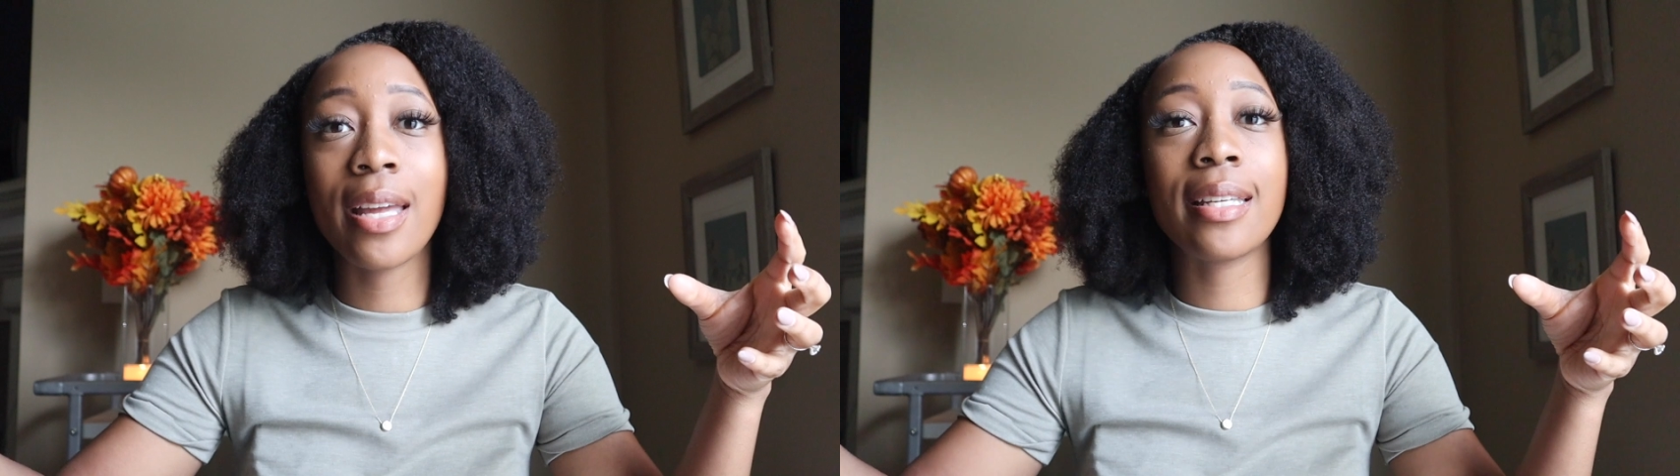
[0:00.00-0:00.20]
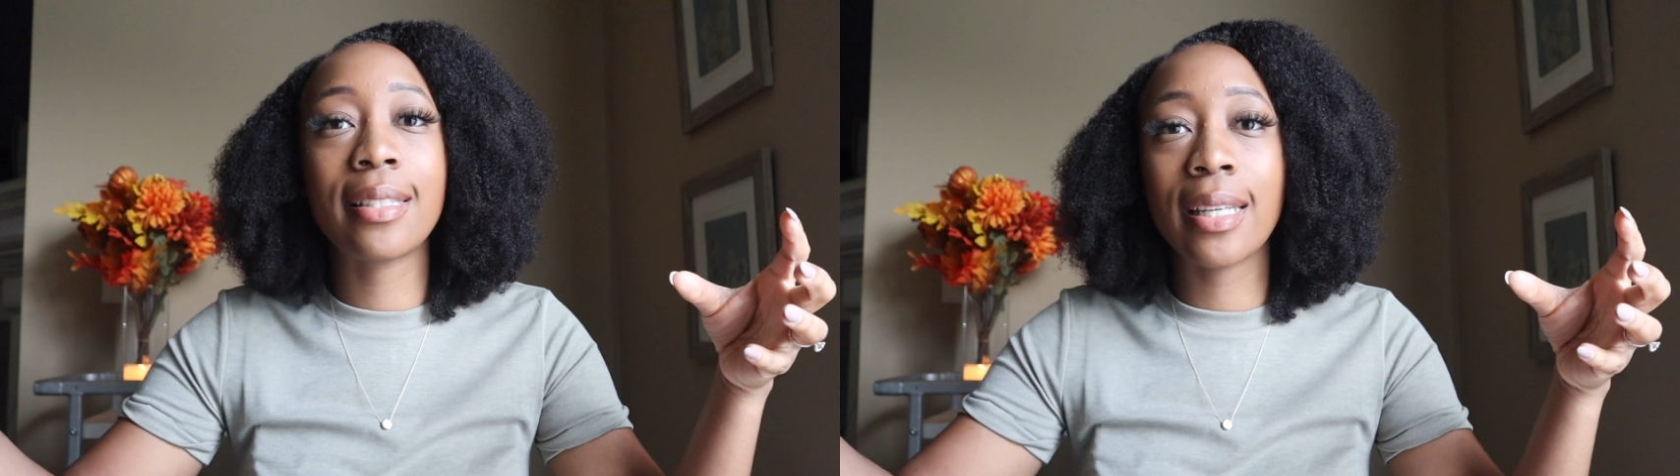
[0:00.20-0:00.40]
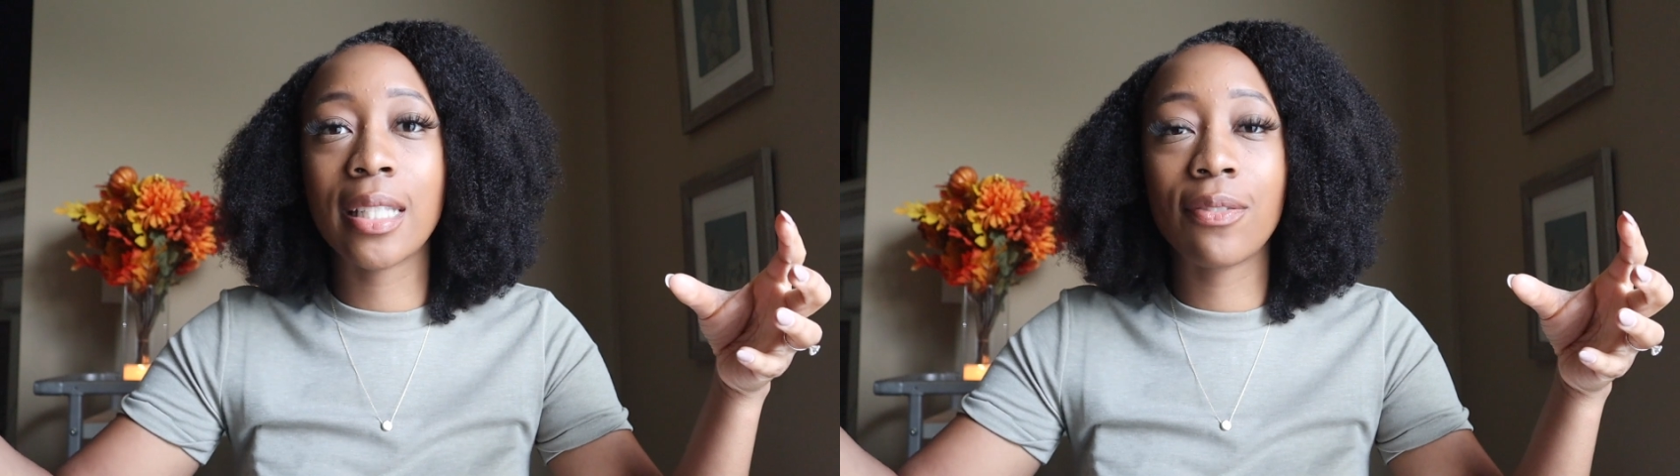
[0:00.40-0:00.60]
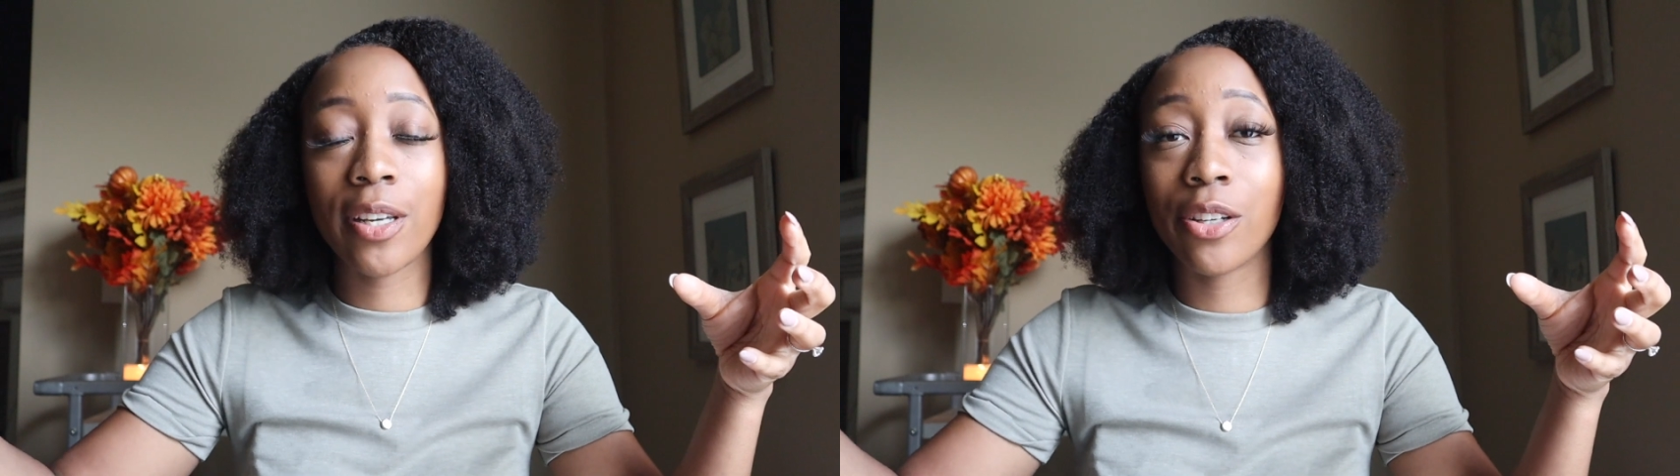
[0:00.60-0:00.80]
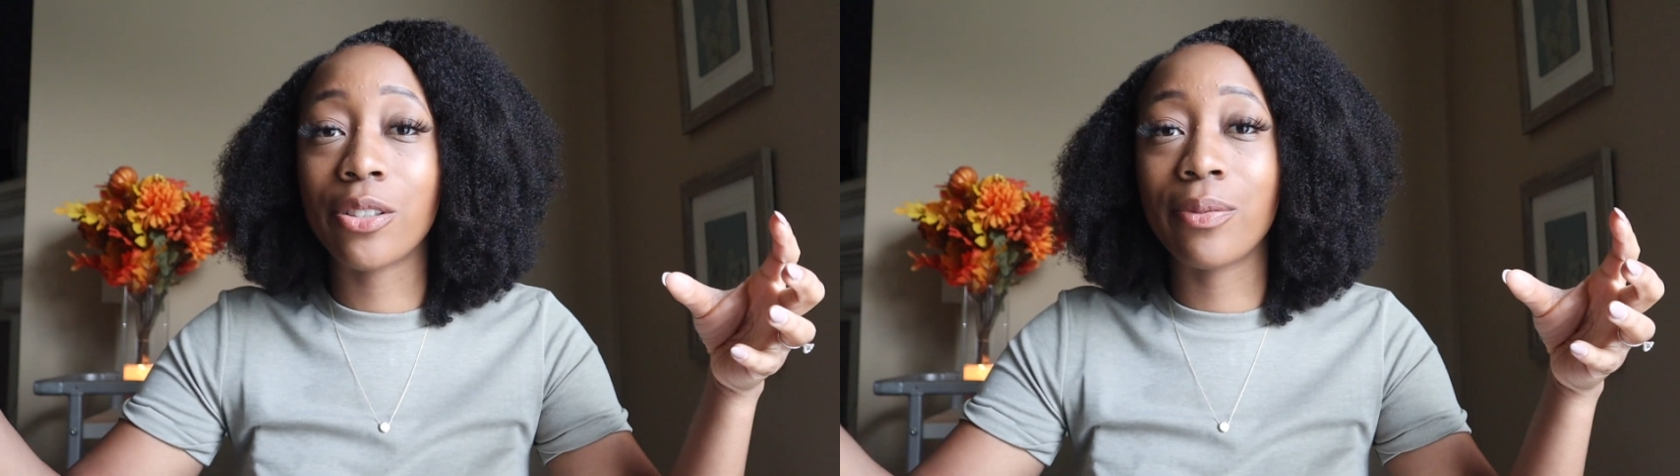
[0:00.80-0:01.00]
six
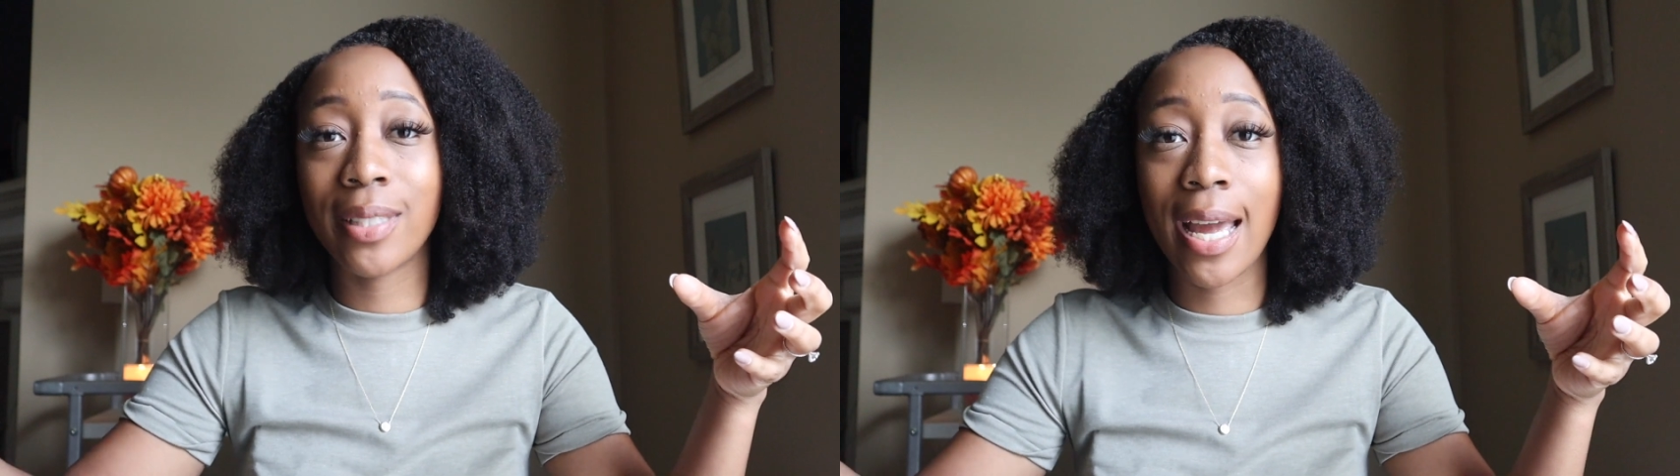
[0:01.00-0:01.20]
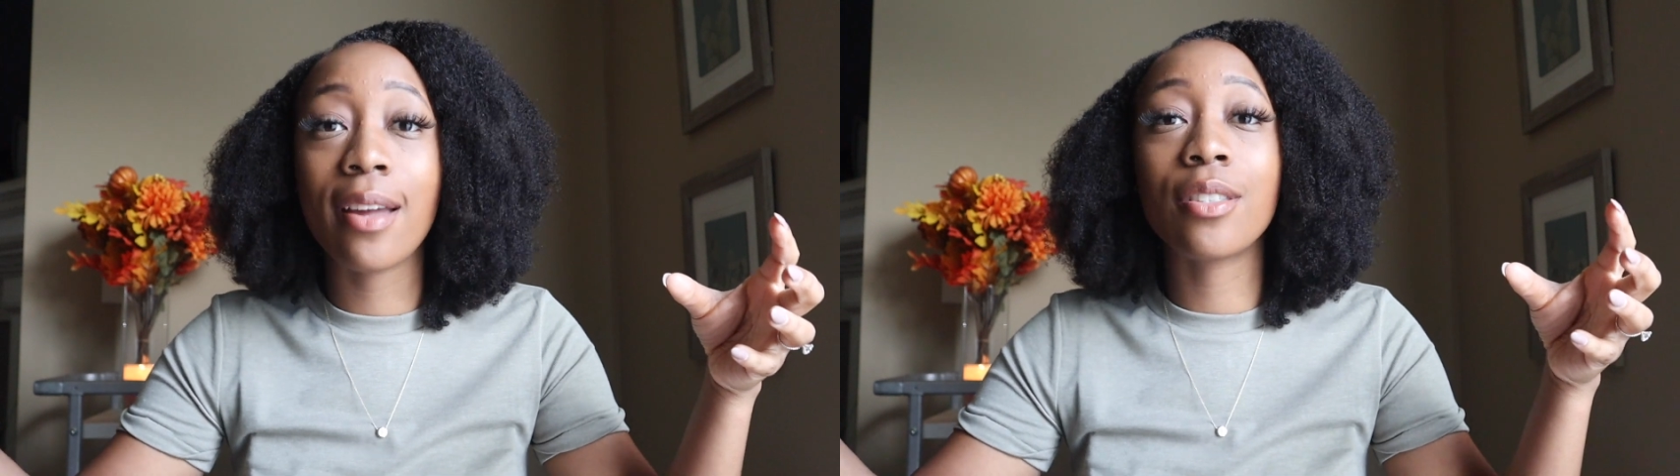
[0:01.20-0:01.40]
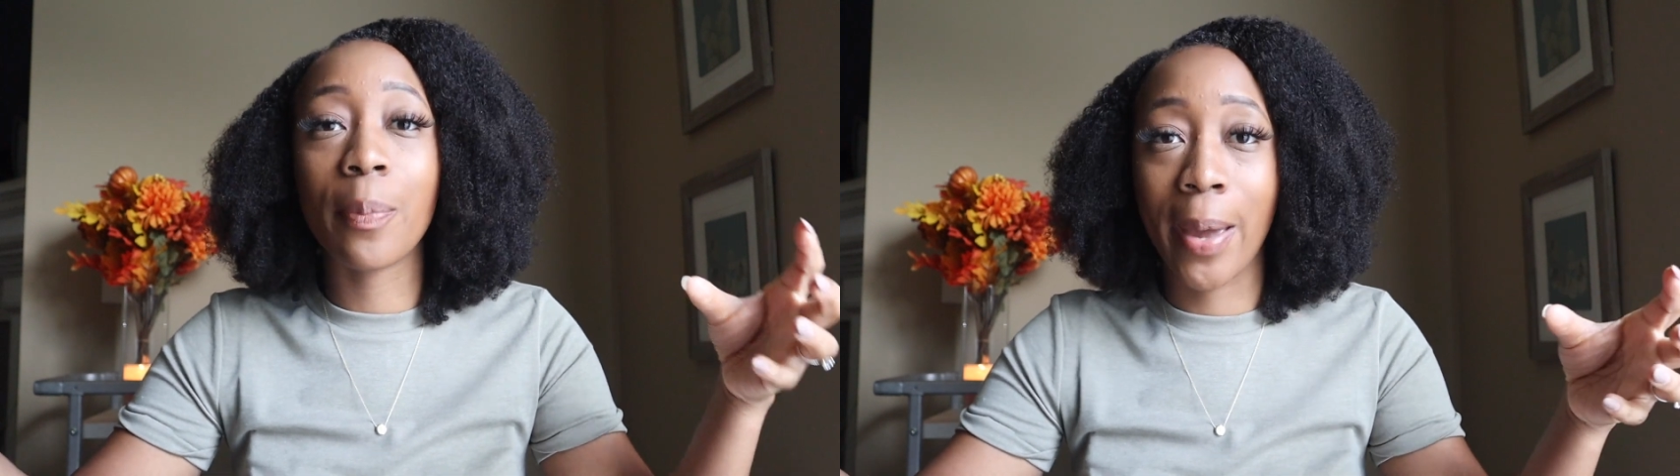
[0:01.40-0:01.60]
figures of debt to